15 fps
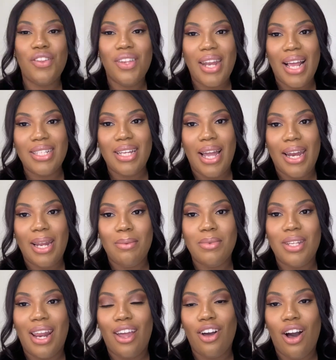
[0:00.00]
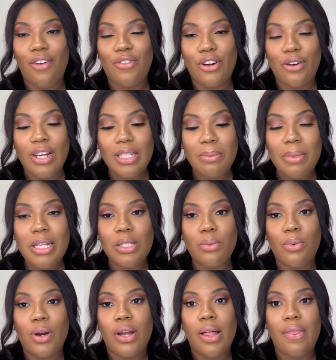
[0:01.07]
next items that I got for Christmas
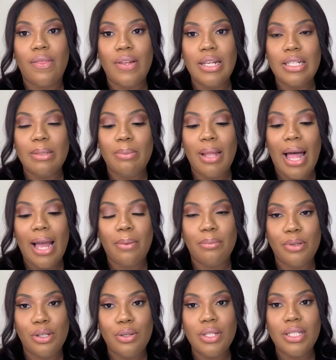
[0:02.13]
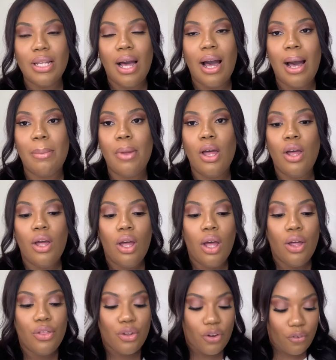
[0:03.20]
were these black boots. Um,
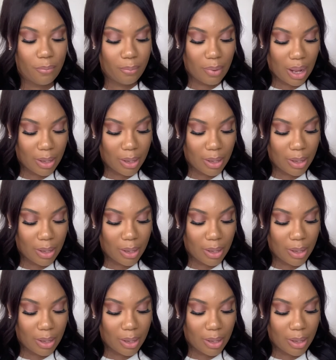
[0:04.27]
they're from an